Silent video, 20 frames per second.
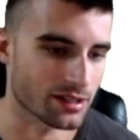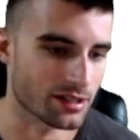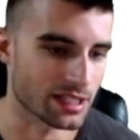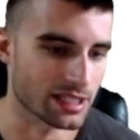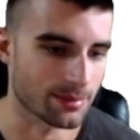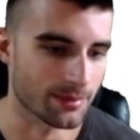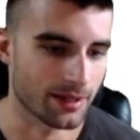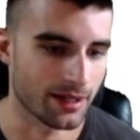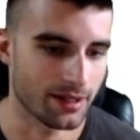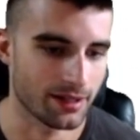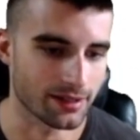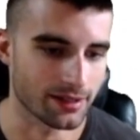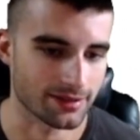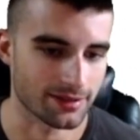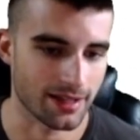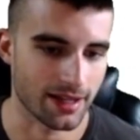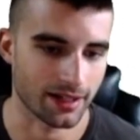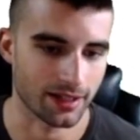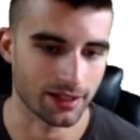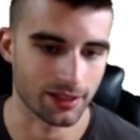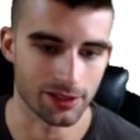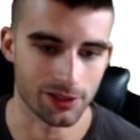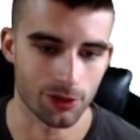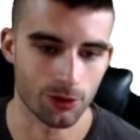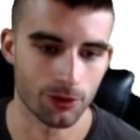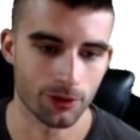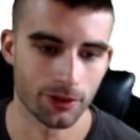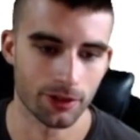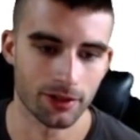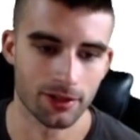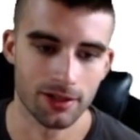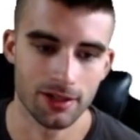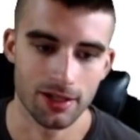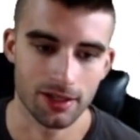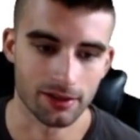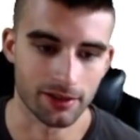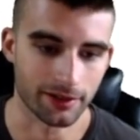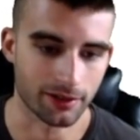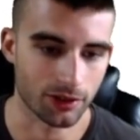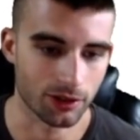He's been hitting second in the order,
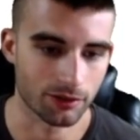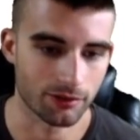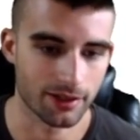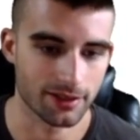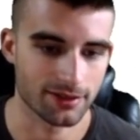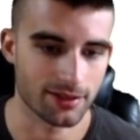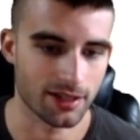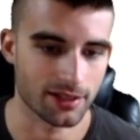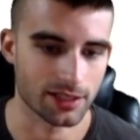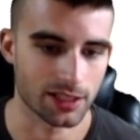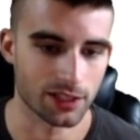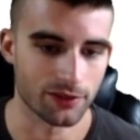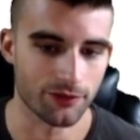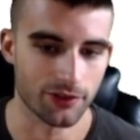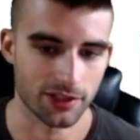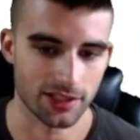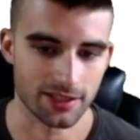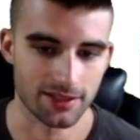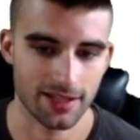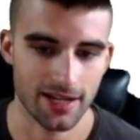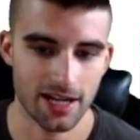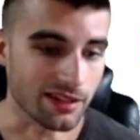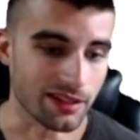like all the Red Sox here versus Hatch.